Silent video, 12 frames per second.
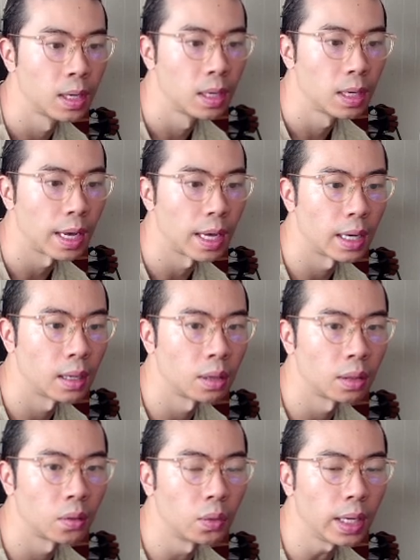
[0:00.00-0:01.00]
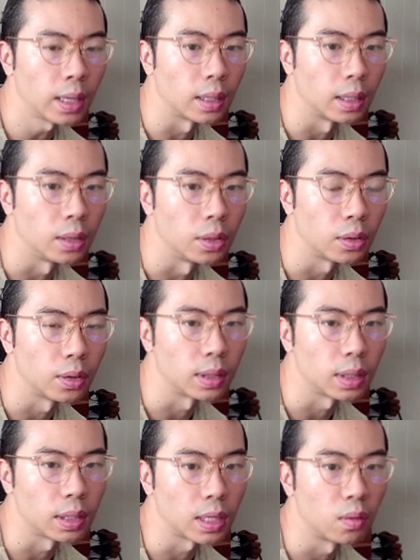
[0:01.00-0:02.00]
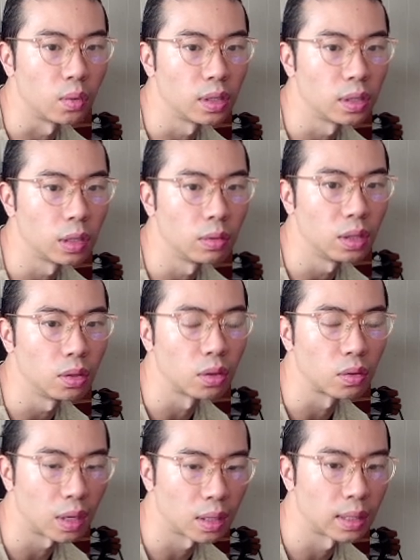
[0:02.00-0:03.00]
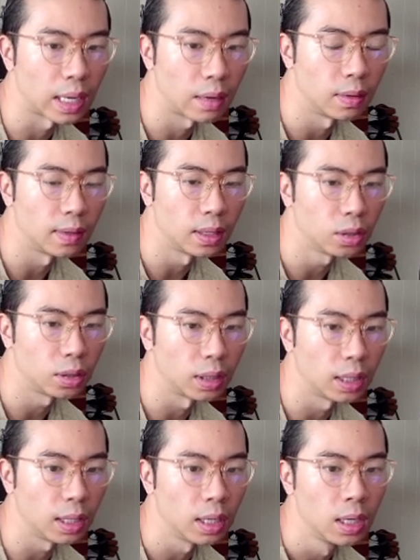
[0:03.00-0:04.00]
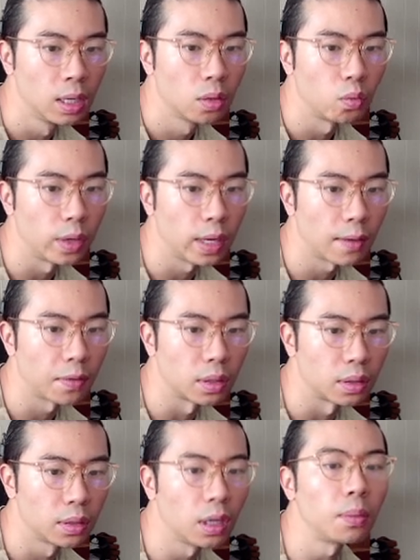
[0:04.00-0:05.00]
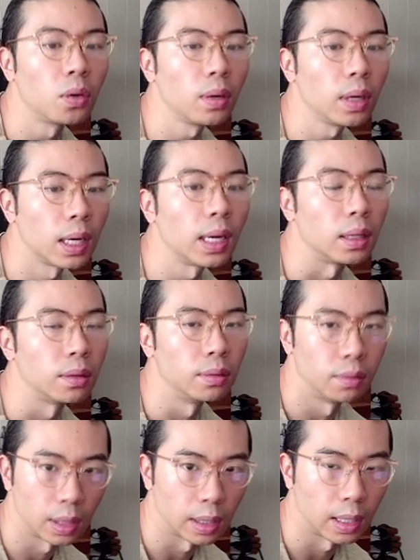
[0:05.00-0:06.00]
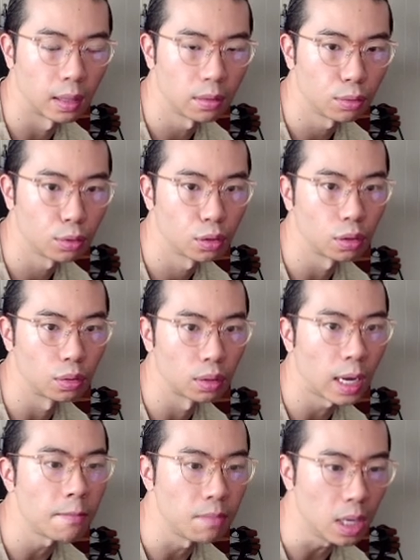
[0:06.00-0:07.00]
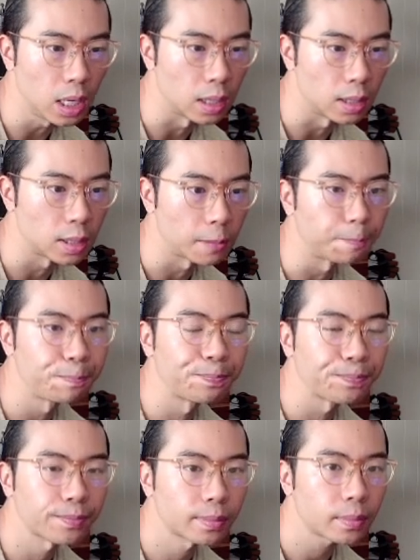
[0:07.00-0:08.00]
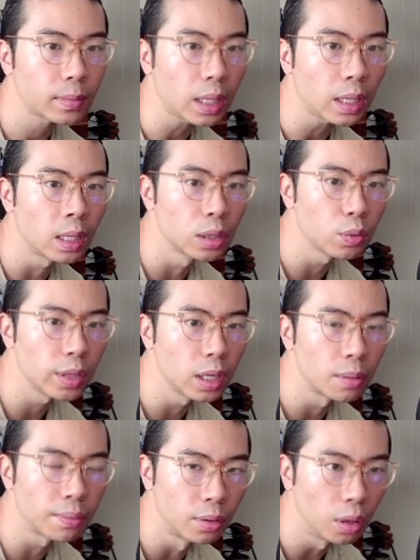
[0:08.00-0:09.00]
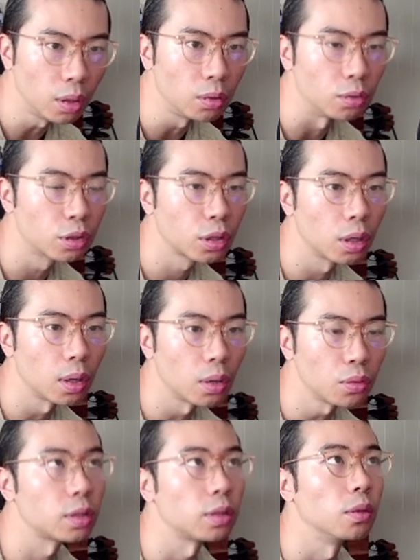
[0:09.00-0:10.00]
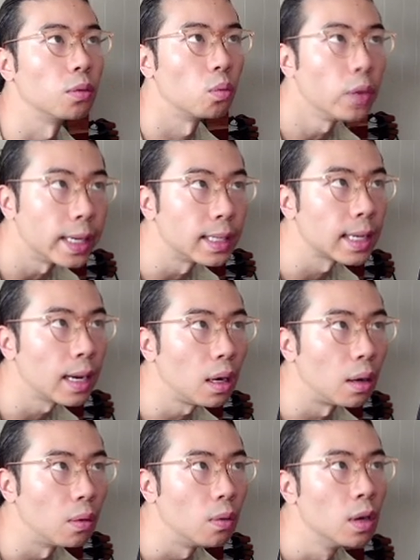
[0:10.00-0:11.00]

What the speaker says: And then on a weekly, you could see that we still need to cross down eventually. We have a double head right now. So that means as we approach closer weeks out